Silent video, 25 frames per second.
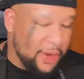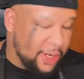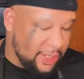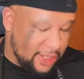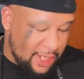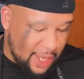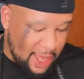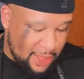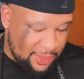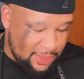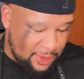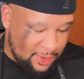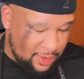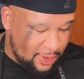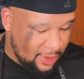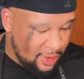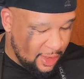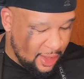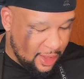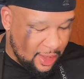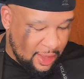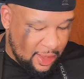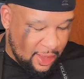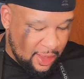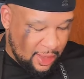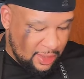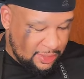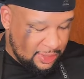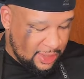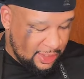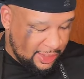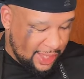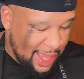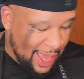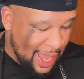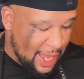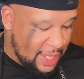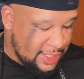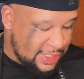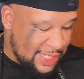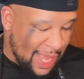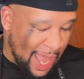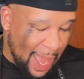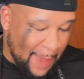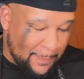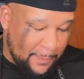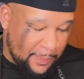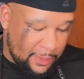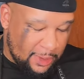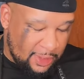altogether. The K is
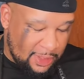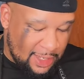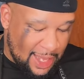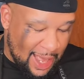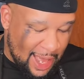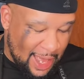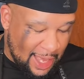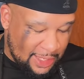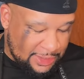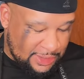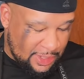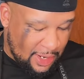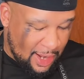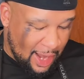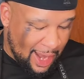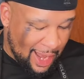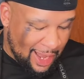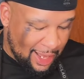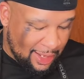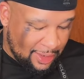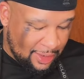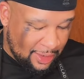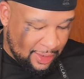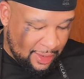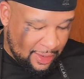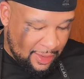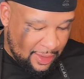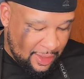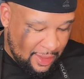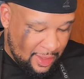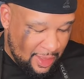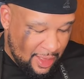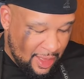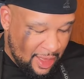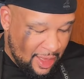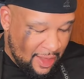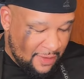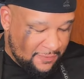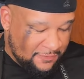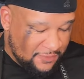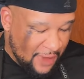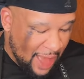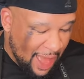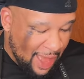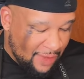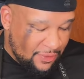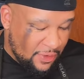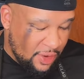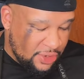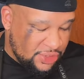capitalized, all right?
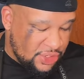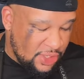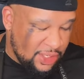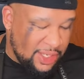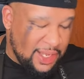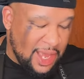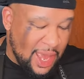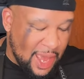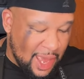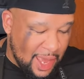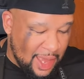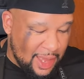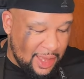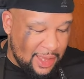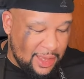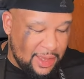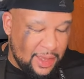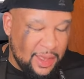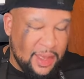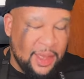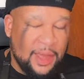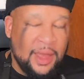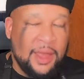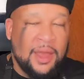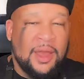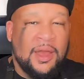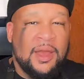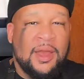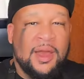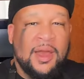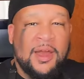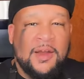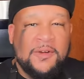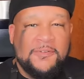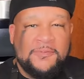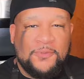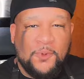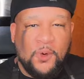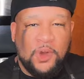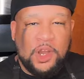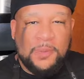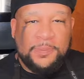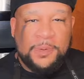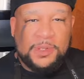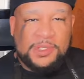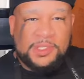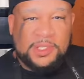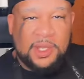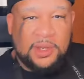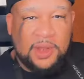500K,
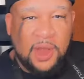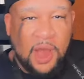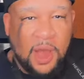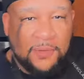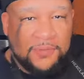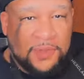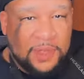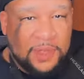40%